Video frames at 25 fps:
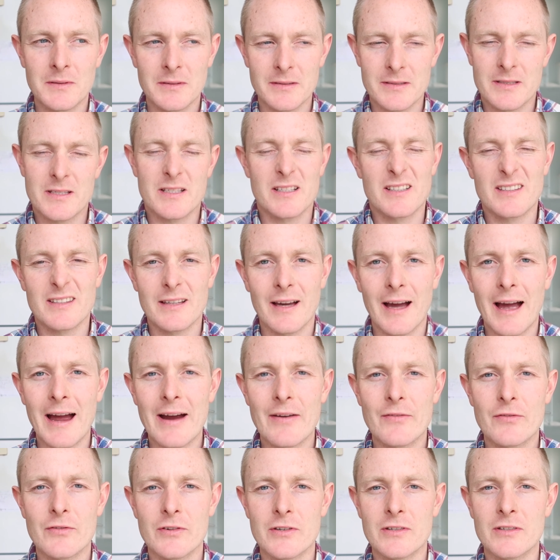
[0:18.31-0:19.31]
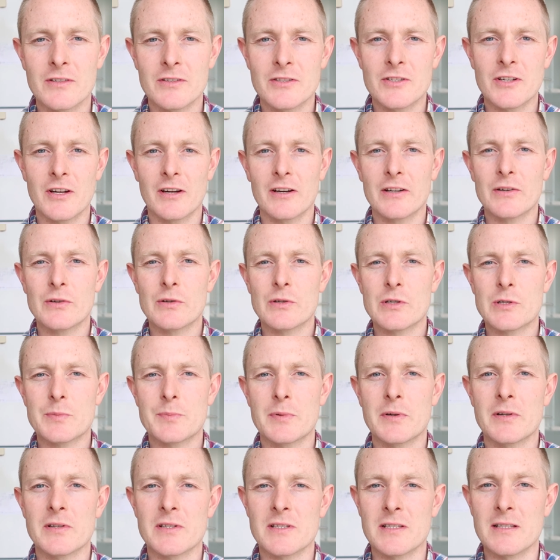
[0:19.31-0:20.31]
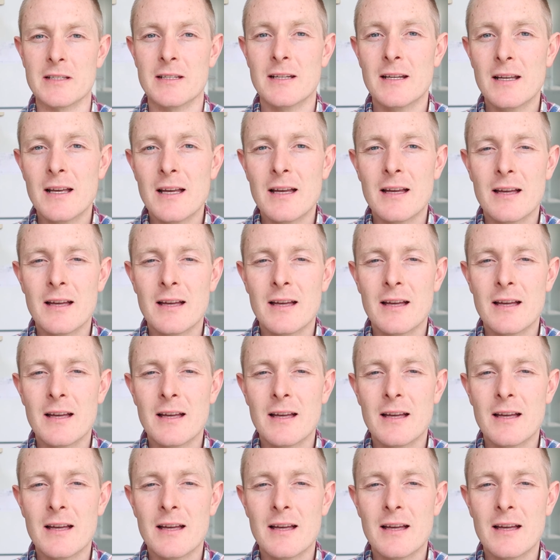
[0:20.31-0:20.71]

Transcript: say, the average Irish person.